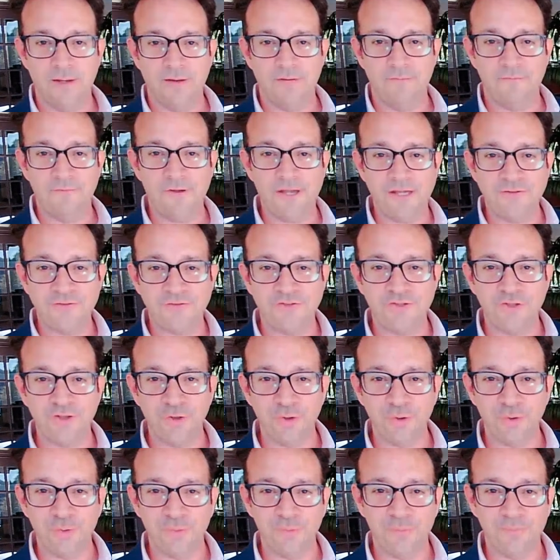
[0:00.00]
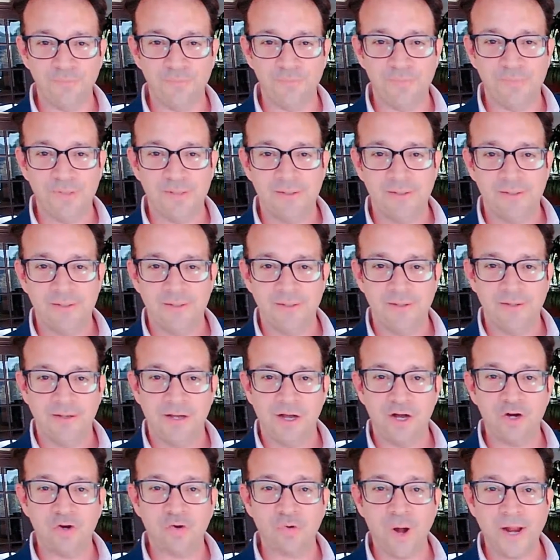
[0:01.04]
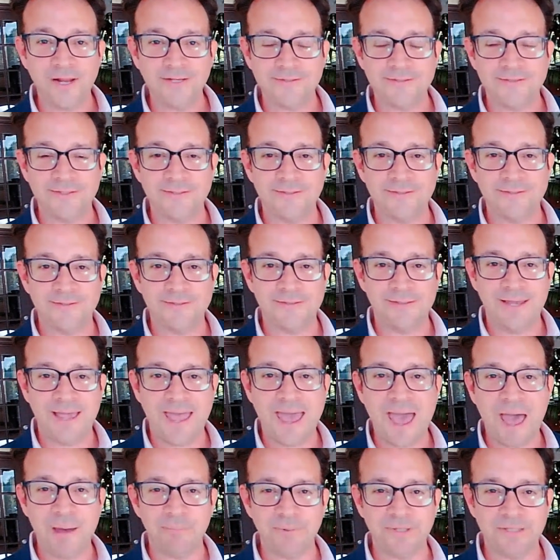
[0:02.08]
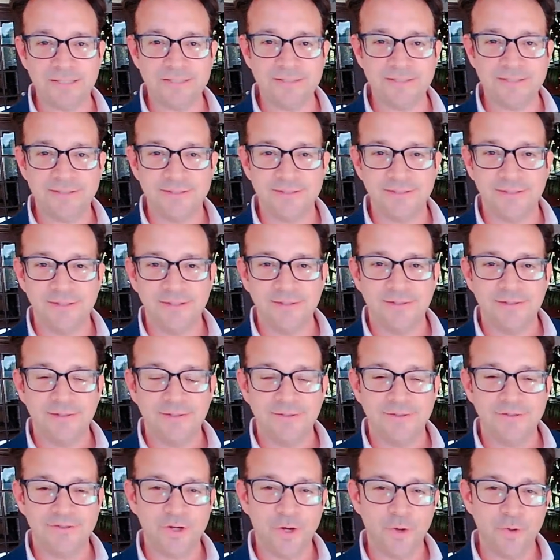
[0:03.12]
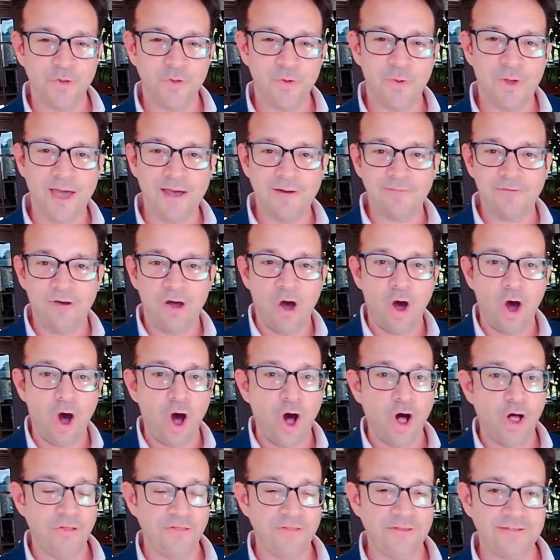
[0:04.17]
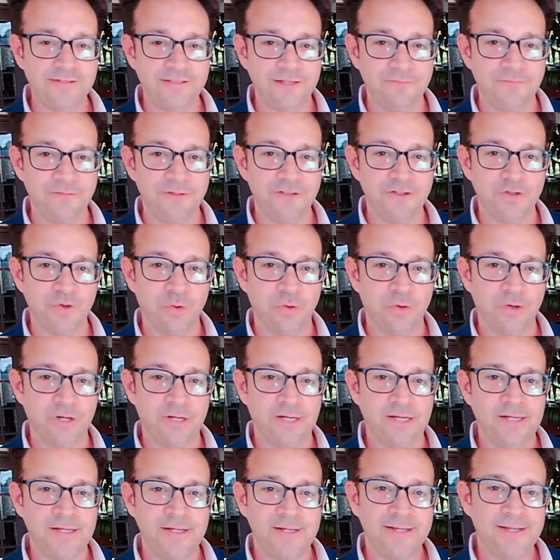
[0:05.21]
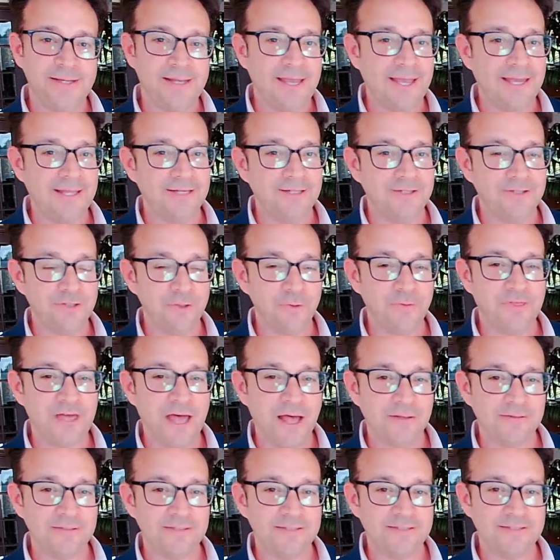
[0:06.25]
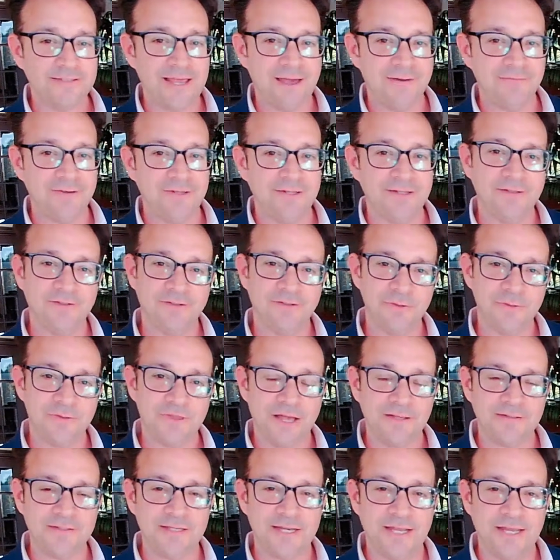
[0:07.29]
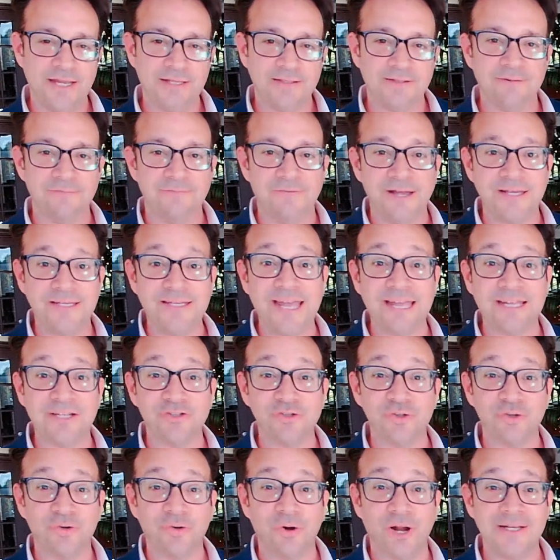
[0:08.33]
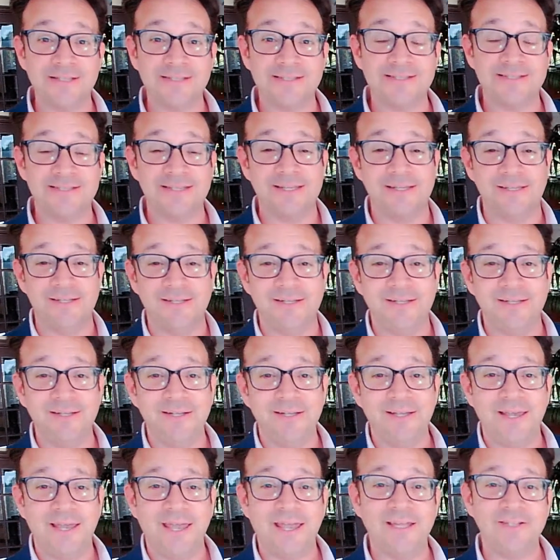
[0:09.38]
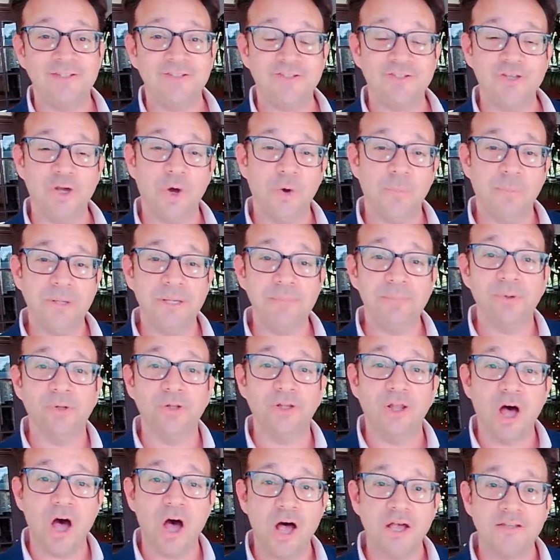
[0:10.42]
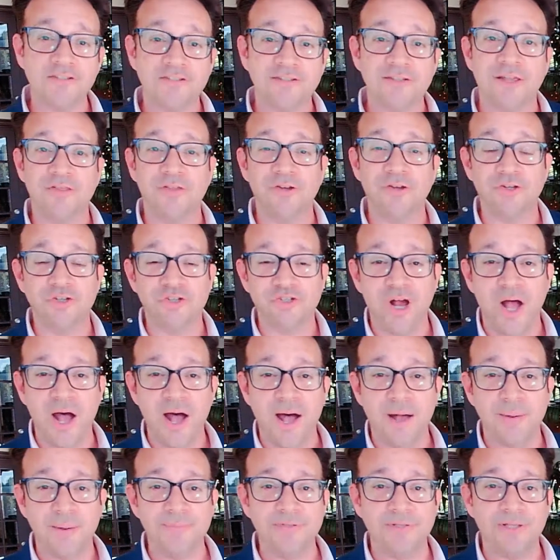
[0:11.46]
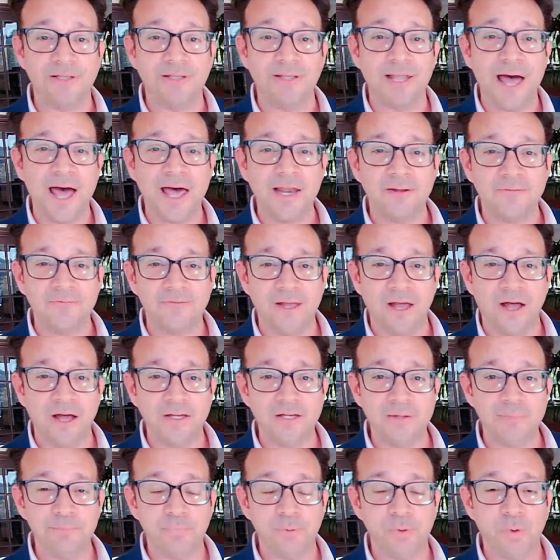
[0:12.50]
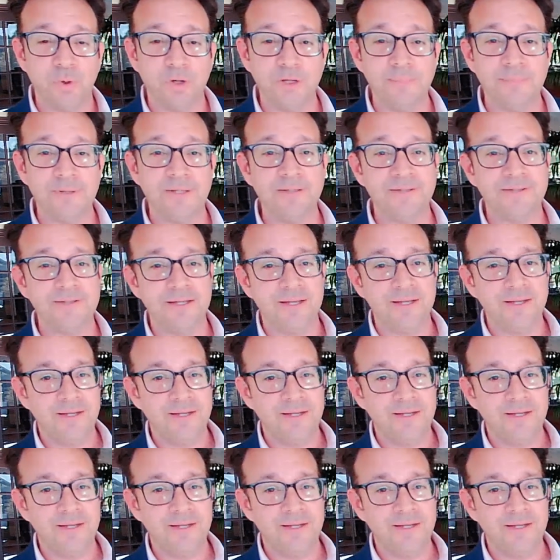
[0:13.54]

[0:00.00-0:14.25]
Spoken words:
Phase 2, a crisis happens. So you have all this inventory, and in 2007, 2008, the financial crisis hit. And so people lost their jobs, a lot of unemployment,